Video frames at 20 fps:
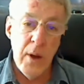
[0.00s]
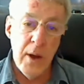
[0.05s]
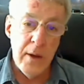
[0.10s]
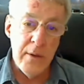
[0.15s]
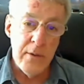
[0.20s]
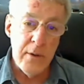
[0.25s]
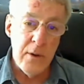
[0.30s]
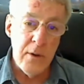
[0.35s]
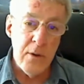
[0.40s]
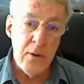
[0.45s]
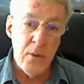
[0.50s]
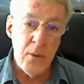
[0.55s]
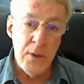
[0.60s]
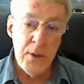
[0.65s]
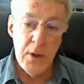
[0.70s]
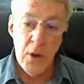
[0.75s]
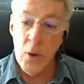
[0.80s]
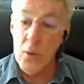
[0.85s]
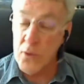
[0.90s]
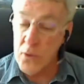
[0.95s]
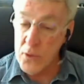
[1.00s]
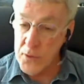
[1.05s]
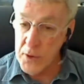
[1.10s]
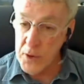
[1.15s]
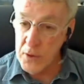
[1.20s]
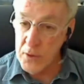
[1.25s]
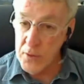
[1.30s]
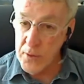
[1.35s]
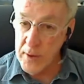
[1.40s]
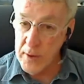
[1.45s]
has to do with the
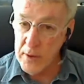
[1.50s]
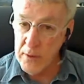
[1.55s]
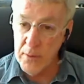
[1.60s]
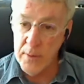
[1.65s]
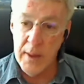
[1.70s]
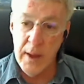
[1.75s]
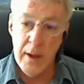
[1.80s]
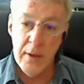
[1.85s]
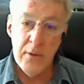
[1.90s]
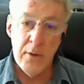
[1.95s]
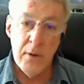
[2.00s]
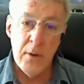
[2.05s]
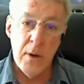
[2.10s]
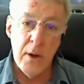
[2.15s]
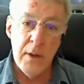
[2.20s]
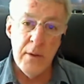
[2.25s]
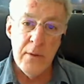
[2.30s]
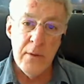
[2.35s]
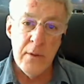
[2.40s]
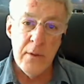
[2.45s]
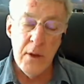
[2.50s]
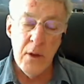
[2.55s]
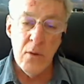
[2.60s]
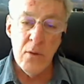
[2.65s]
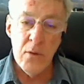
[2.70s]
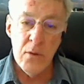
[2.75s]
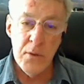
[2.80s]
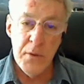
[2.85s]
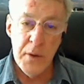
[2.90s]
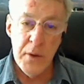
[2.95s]
overview effect with astronauts, the
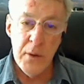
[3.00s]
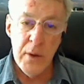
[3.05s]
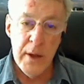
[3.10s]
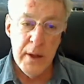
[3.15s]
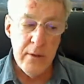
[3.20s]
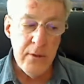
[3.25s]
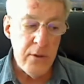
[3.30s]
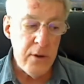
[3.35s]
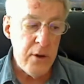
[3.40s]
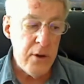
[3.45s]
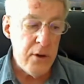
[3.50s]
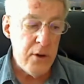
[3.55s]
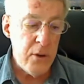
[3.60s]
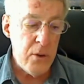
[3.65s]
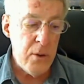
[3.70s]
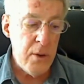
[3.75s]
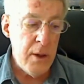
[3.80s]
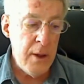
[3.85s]
Overview Institute,